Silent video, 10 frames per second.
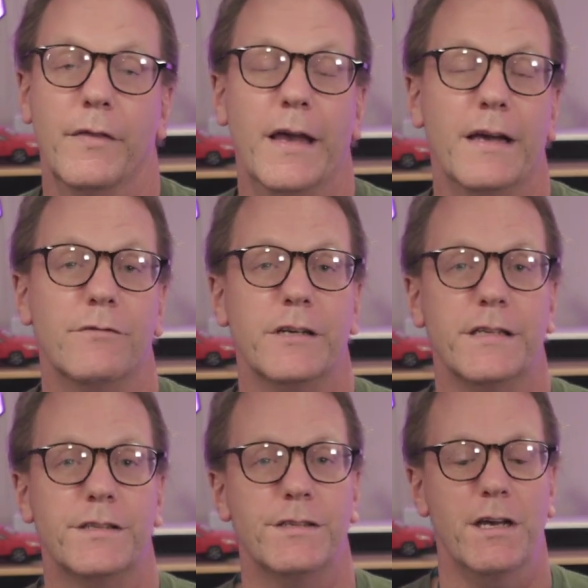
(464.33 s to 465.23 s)
that
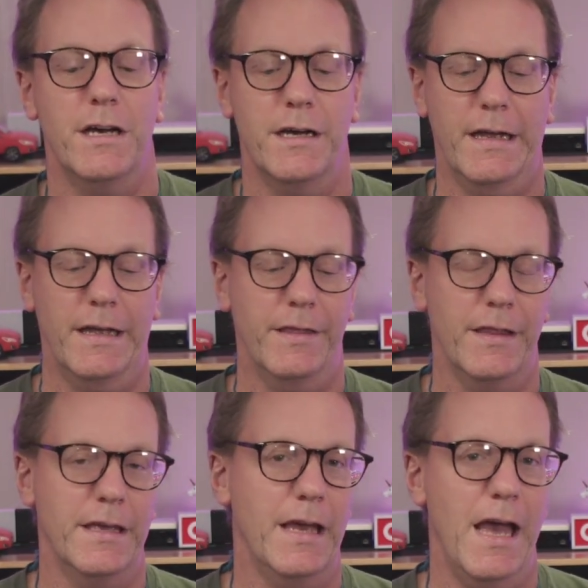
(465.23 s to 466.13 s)
we saw in
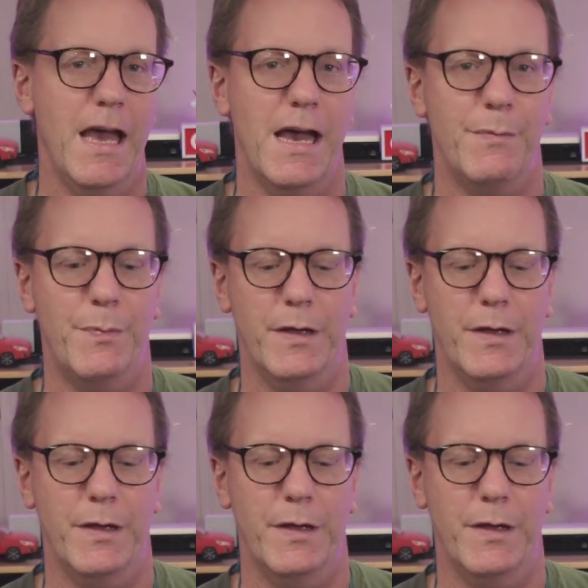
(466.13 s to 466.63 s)
the app.